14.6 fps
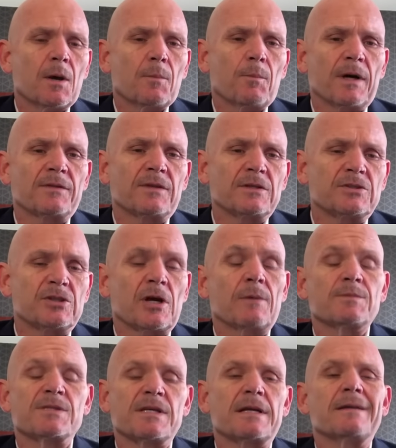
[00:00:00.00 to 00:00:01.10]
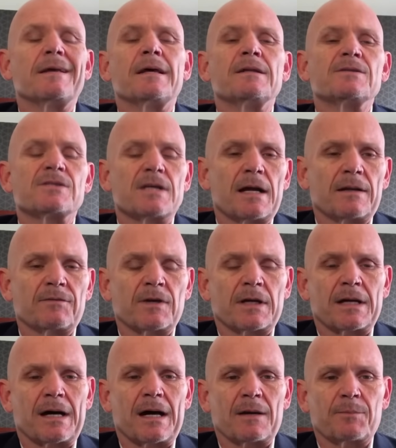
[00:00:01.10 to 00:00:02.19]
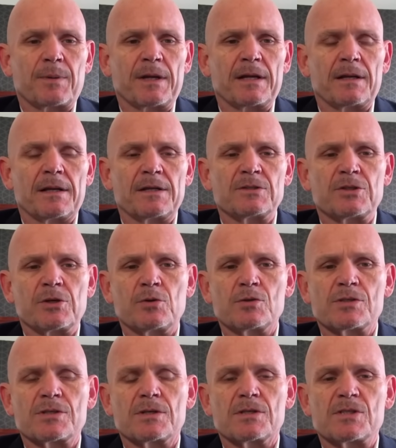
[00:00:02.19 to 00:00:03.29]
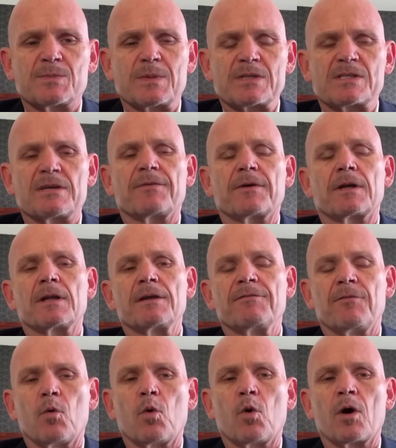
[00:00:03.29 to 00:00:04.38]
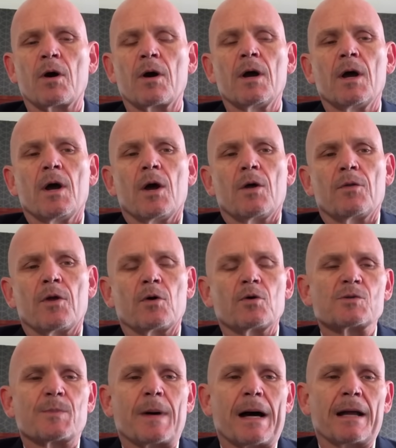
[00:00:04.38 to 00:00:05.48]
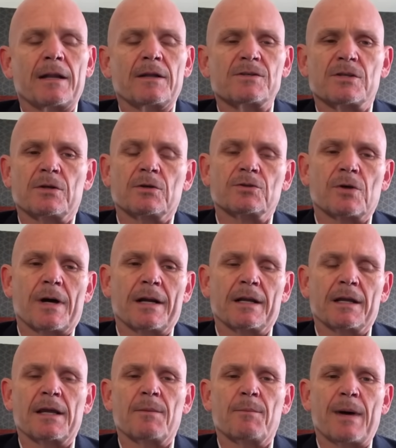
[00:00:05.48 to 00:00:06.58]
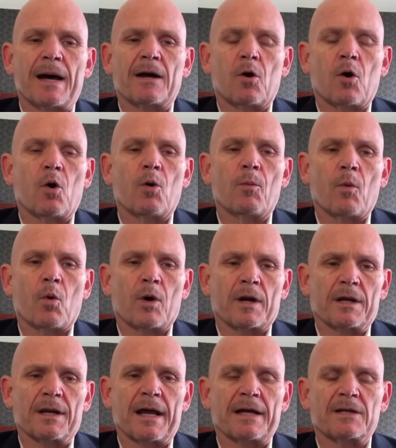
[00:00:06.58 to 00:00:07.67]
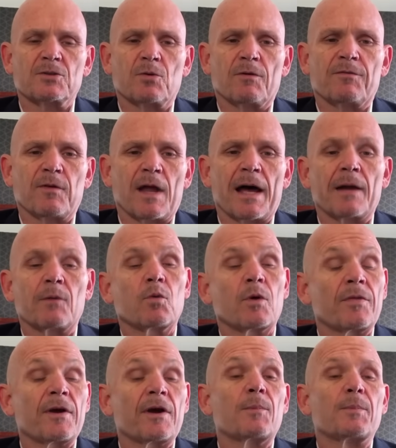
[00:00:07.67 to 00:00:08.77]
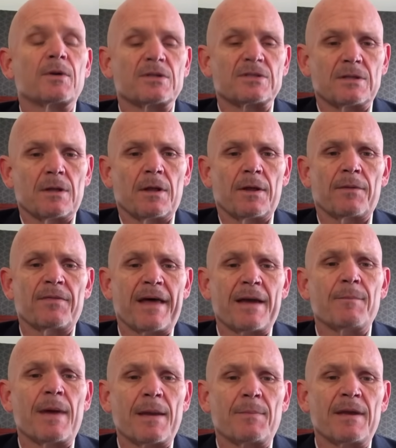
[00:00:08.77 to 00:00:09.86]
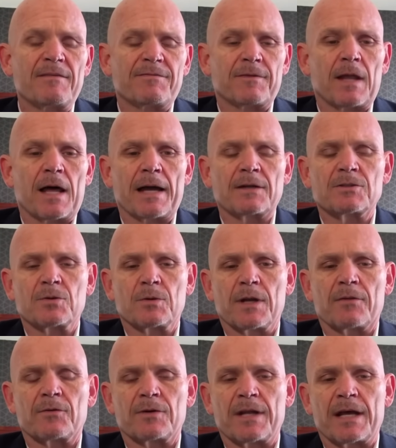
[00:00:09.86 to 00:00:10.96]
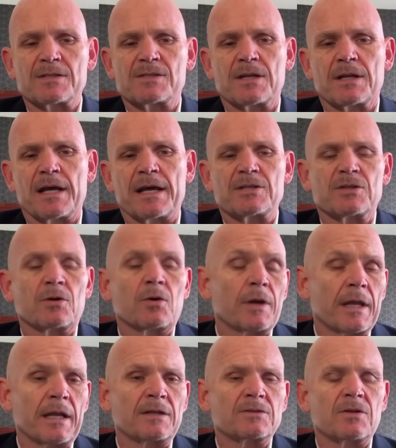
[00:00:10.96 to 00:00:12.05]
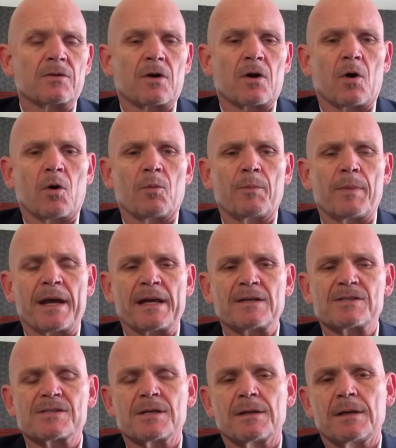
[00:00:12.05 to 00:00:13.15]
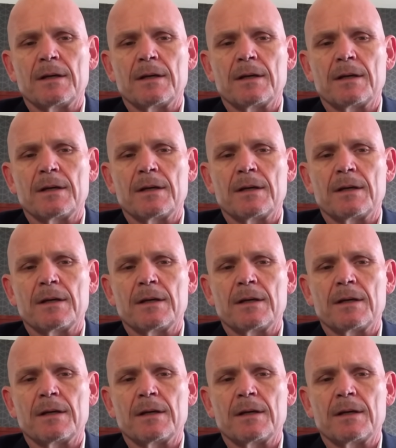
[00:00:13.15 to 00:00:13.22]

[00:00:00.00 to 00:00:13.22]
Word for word: But the jump seat inside of the cockpit is used specifically for those pilots that are trying to get back home or connect to a flight where they're, uh, they may be flying to another destination or getting to their home base.